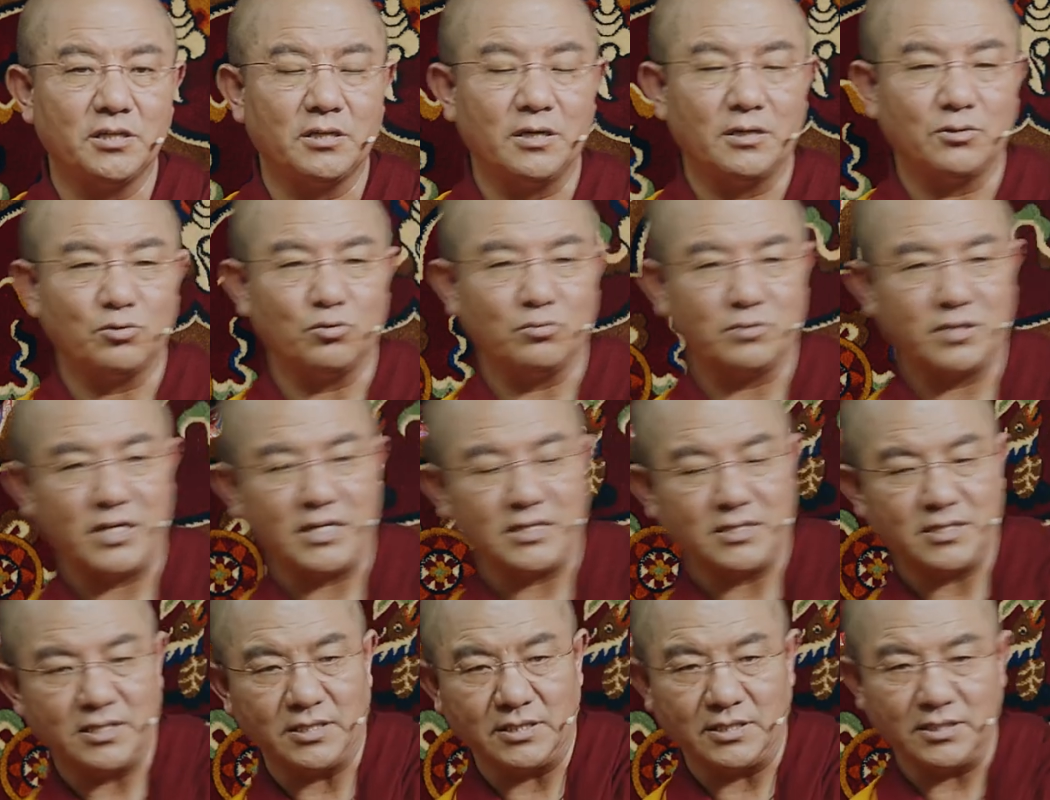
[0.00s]
Uh,
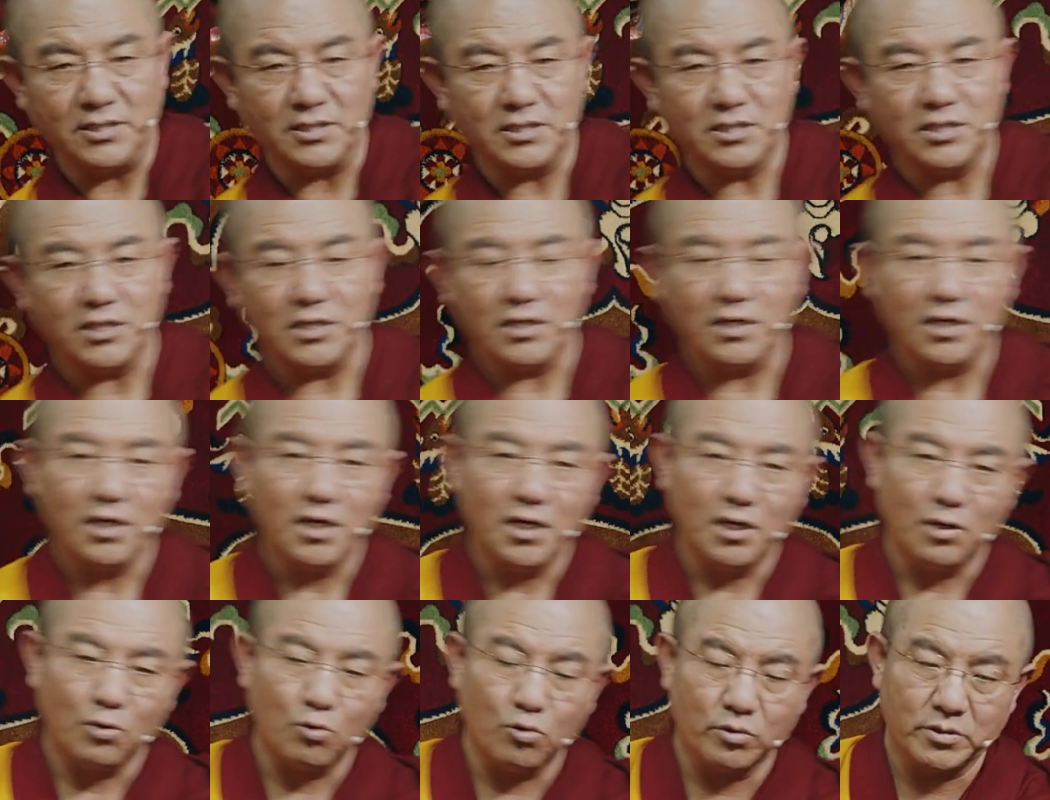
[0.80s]
it uh,
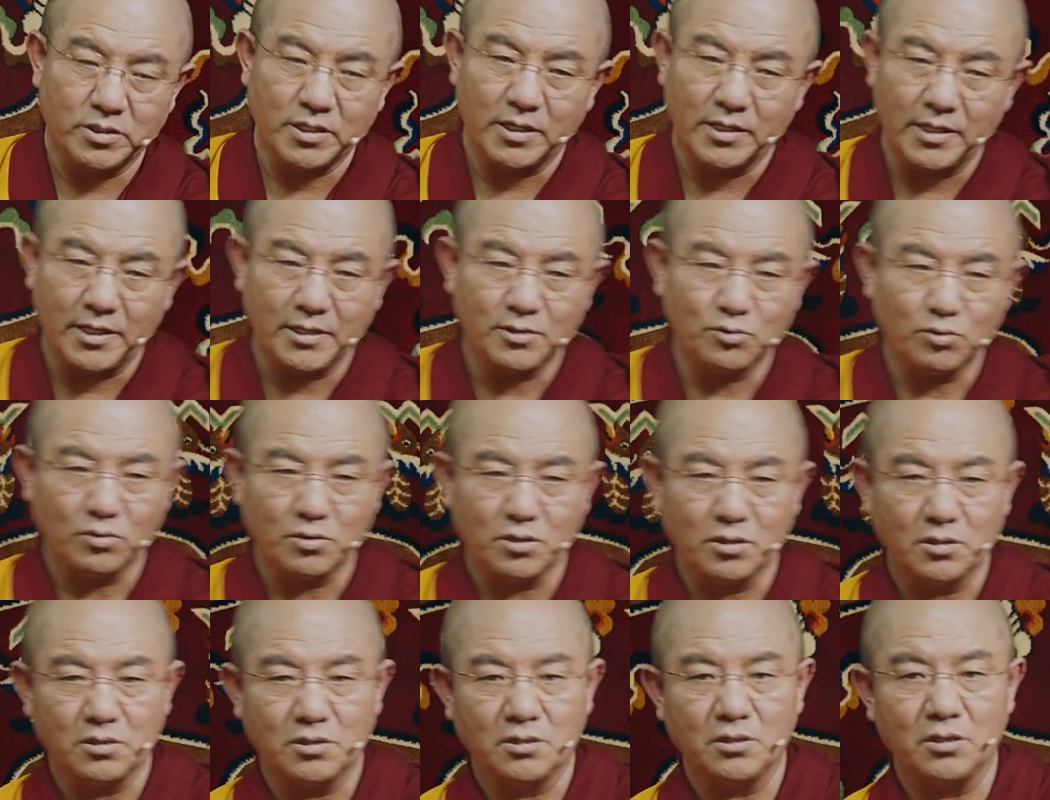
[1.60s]
wouldn't go through
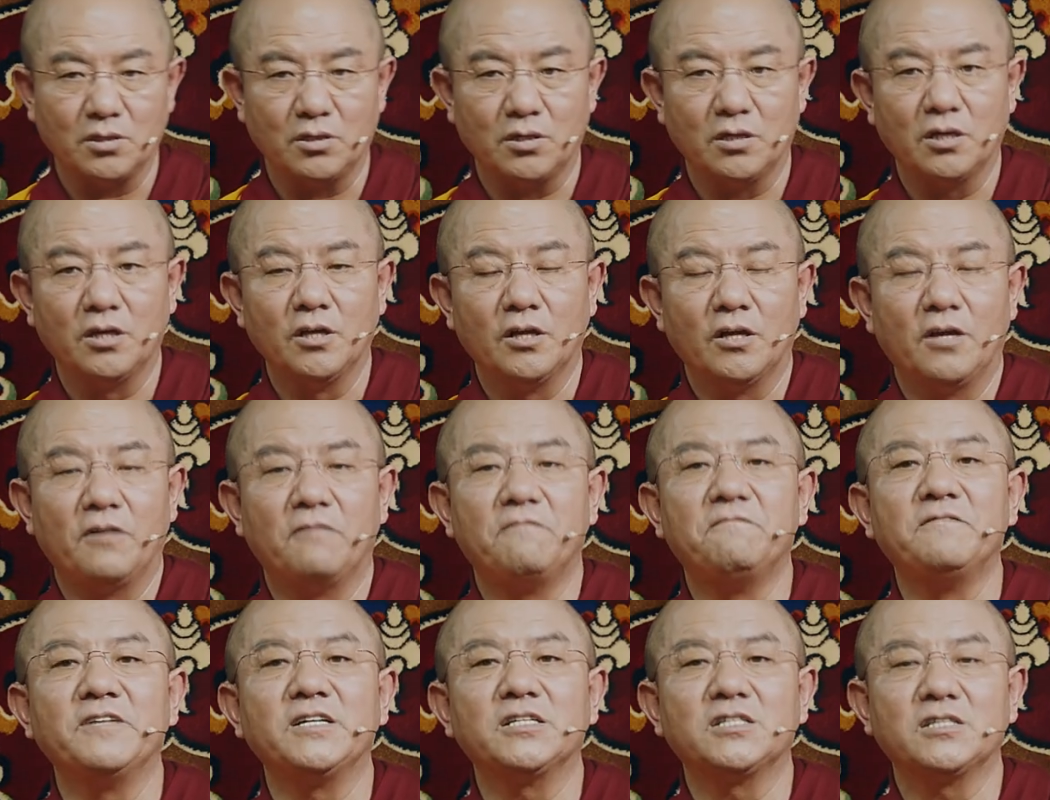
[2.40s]
any inferences.